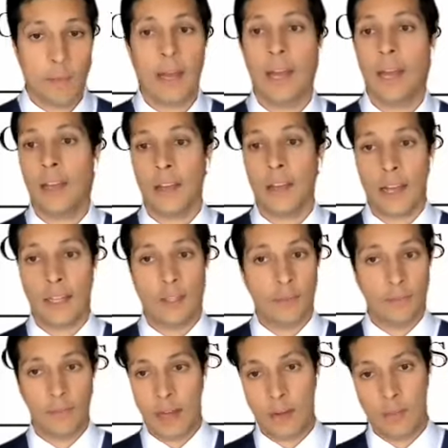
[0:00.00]
I live
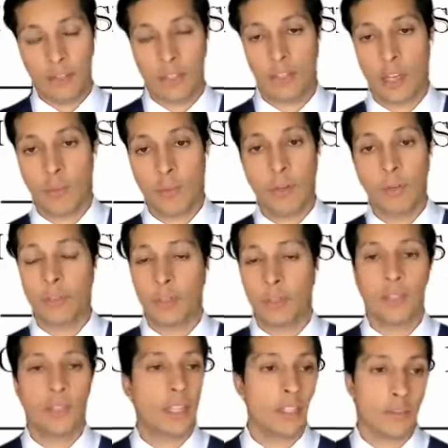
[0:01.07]
out in the suburbs, so
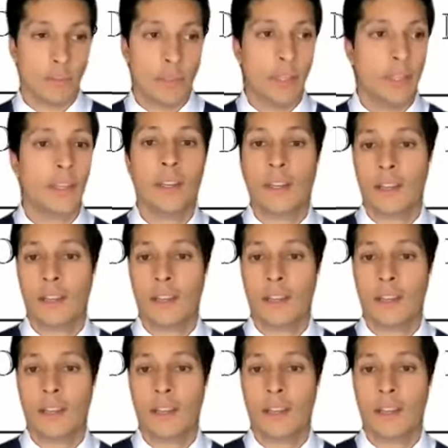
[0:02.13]
it takes me,